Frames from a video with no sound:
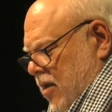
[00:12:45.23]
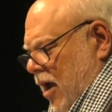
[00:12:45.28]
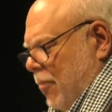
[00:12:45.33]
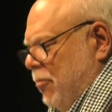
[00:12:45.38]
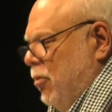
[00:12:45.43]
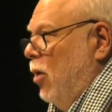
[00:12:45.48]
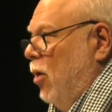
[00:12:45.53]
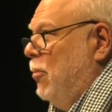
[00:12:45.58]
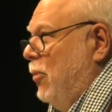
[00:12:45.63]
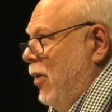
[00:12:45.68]

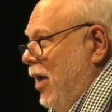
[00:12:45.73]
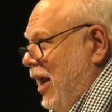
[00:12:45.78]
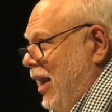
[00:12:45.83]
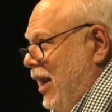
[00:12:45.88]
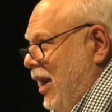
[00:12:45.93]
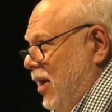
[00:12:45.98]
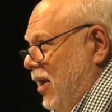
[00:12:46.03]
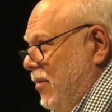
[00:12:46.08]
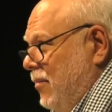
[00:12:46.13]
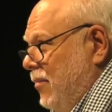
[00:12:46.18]

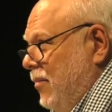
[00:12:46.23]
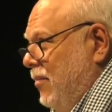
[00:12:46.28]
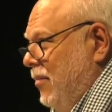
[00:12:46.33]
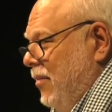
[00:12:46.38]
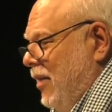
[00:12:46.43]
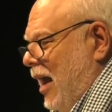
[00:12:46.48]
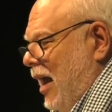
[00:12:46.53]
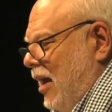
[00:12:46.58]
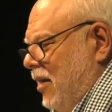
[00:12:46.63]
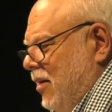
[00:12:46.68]
appropriating
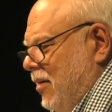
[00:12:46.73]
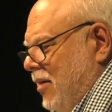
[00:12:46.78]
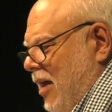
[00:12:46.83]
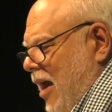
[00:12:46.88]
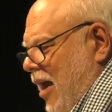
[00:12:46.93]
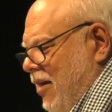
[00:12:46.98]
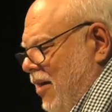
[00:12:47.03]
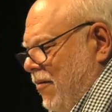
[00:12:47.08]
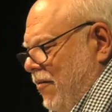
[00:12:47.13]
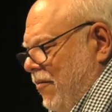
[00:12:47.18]
that
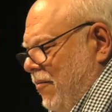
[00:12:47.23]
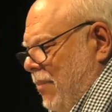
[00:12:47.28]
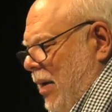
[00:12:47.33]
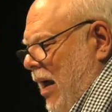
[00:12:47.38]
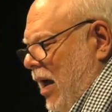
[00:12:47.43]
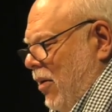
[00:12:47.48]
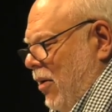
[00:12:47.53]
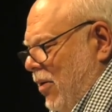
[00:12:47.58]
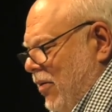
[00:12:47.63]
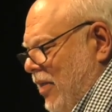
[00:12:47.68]
kind of
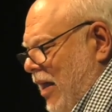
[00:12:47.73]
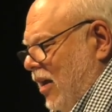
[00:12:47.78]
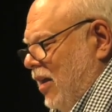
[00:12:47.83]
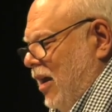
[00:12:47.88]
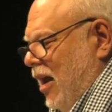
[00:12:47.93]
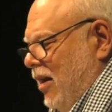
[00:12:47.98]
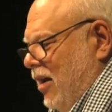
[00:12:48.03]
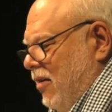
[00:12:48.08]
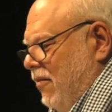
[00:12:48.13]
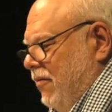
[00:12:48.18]
power,
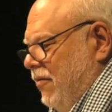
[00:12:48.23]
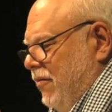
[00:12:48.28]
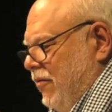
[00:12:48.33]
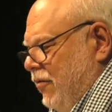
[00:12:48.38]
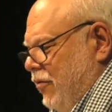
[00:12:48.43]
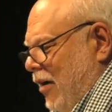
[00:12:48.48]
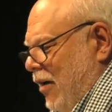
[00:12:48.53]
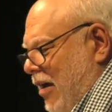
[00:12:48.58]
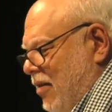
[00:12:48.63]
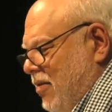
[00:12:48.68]
that kind
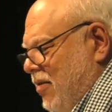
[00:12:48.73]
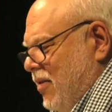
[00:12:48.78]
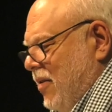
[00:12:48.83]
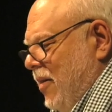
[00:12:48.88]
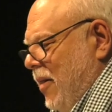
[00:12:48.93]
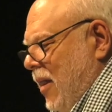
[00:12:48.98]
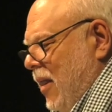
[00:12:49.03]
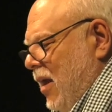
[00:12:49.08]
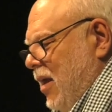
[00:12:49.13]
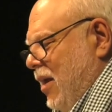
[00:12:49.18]
of
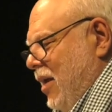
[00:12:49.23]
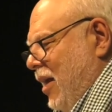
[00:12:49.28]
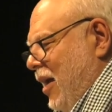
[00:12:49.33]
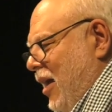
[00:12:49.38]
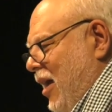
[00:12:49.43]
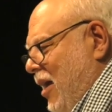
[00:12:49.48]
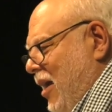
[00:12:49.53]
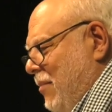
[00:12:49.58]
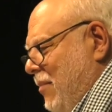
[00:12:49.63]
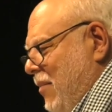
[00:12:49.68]
dress
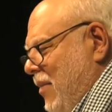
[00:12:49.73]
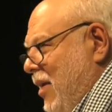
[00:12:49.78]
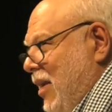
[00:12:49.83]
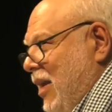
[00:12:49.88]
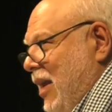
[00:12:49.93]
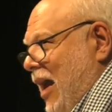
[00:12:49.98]
um,